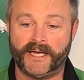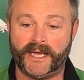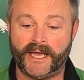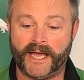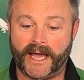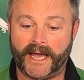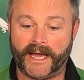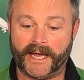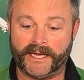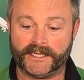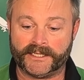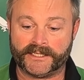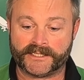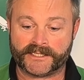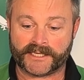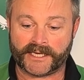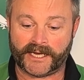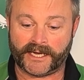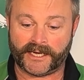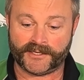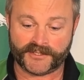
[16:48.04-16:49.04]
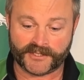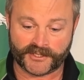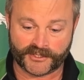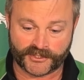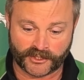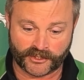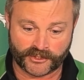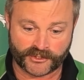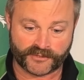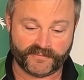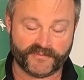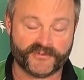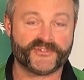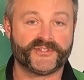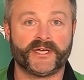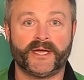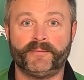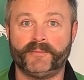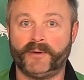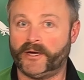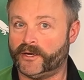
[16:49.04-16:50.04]
and as it's using the
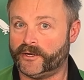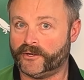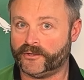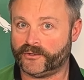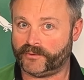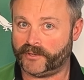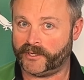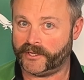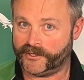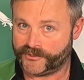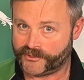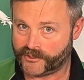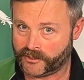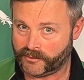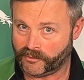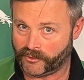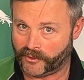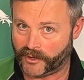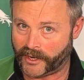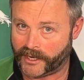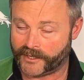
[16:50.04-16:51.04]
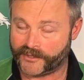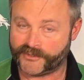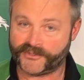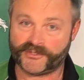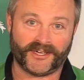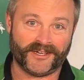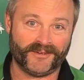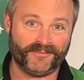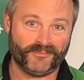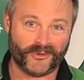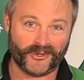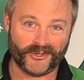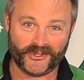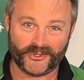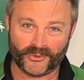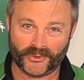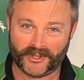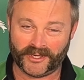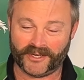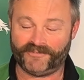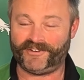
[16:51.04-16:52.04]
same hardware as Umarex, I'm
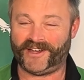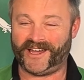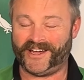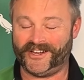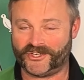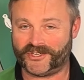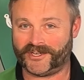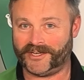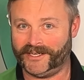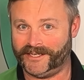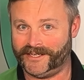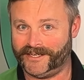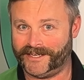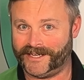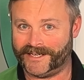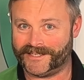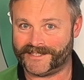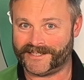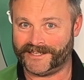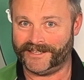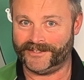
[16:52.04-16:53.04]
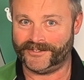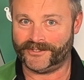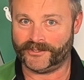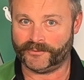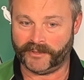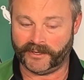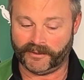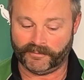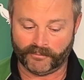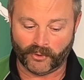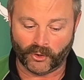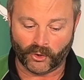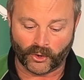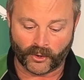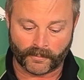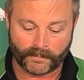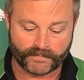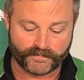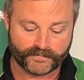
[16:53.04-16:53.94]
wondering if actually you get a little bit more.